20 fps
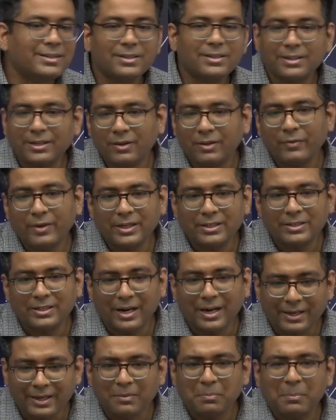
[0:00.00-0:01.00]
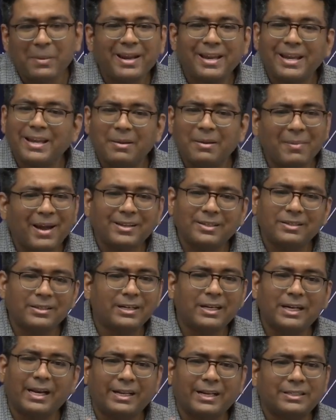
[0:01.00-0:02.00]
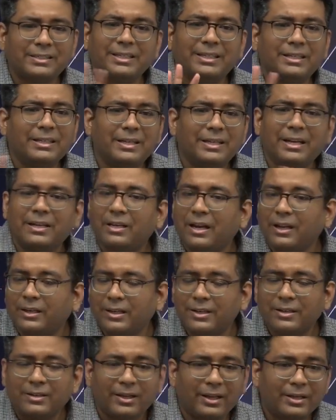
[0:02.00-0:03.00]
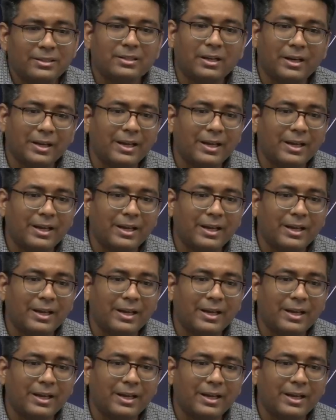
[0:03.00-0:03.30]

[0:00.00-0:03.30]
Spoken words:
We started making imaginary lines. There nothing is real.